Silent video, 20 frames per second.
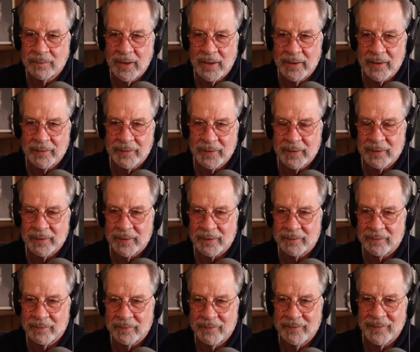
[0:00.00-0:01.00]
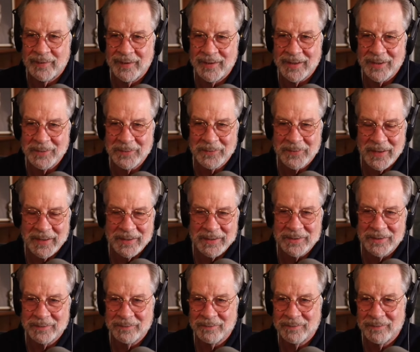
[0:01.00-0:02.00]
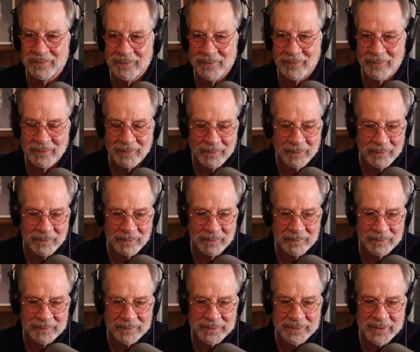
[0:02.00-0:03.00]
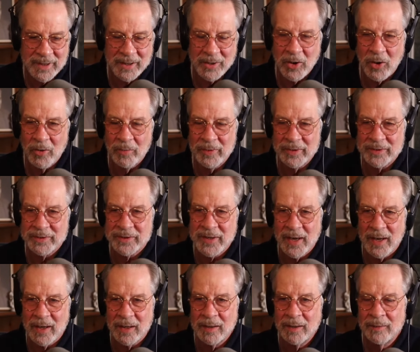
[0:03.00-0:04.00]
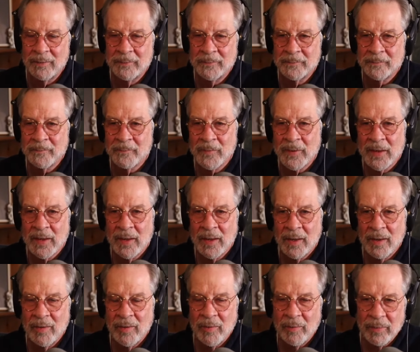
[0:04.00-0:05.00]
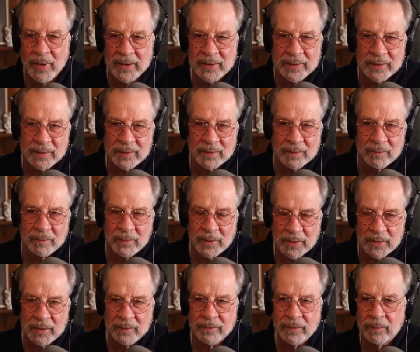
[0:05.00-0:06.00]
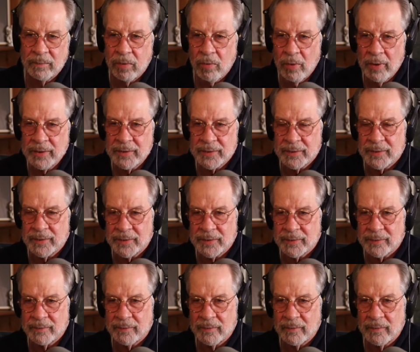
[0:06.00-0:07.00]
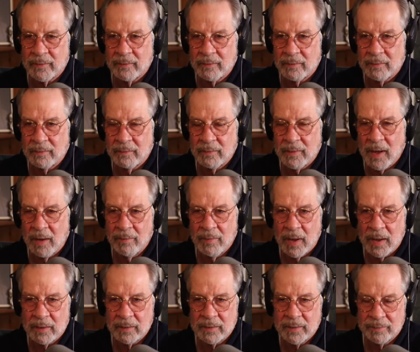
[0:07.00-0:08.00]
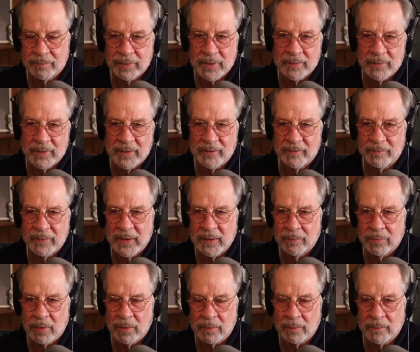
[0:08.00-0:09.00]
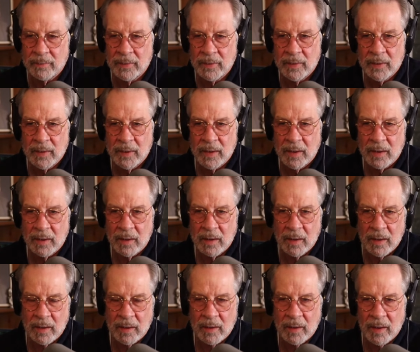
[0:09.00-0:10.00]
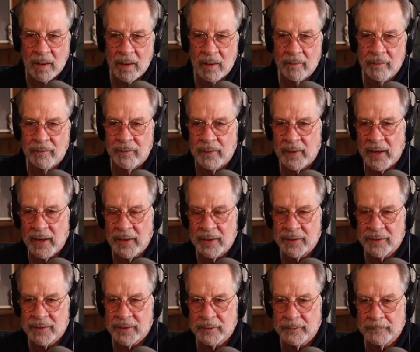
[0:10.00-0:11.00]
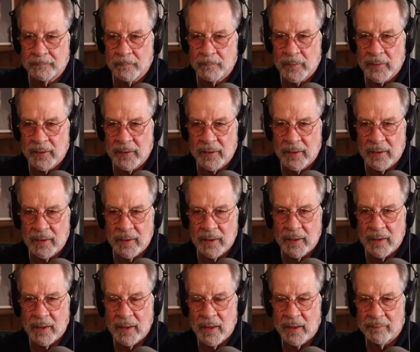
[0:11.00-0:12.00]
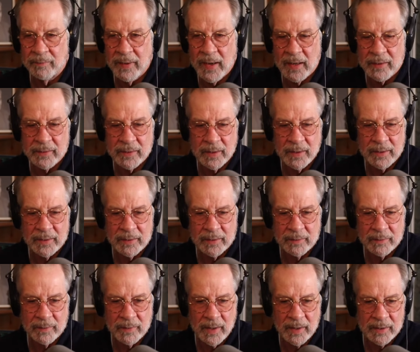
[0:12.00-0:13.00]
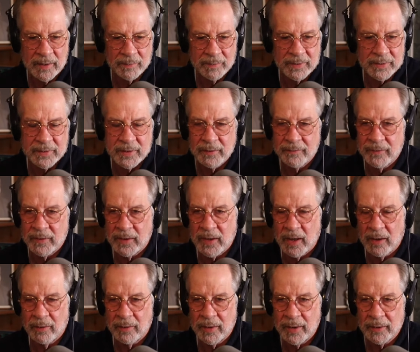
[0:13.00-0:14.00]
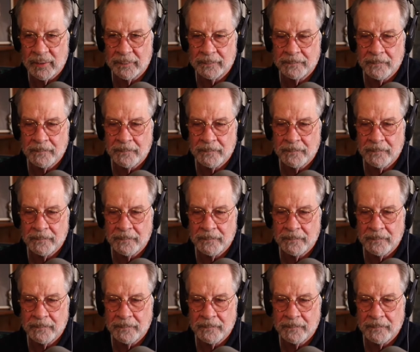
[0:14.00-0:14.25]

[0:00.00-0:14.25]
anything that, they can take home and sell. But looking for poisons among the primitive people of Asia and the Pacific area.